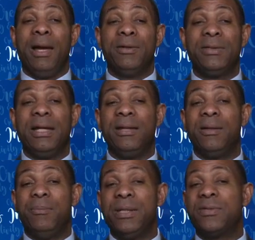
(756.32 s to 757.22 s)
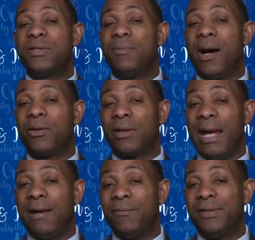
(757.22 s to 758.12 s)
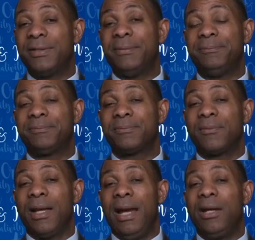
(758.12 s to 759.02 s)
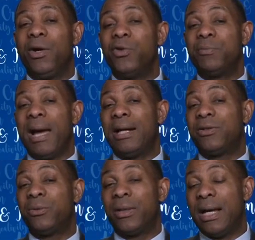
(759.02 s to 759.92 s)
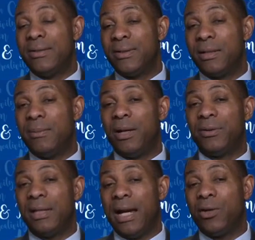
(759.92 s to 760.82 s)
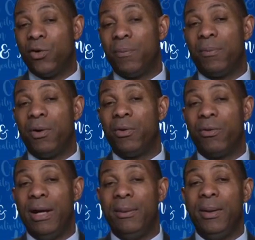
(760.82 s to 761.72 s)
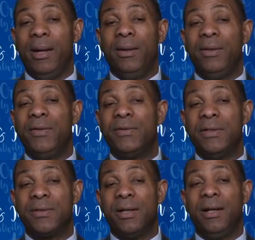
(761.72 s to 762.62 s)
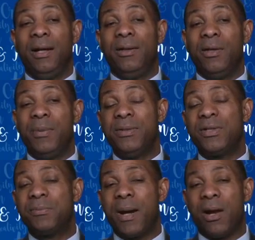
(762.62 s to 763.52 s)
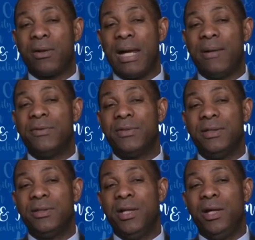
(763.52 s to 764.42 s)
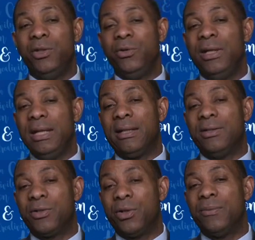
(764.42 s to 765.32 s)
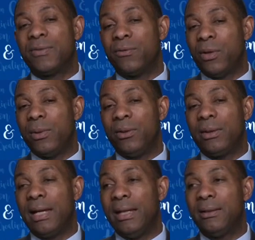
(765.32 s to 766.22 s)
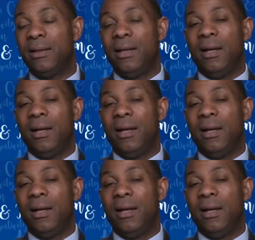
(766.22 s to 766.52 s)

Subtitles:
seeing the business model canvas, and it goes back to what I said about the I-Corps program. This is the business model canvas is unique in terms of when we look at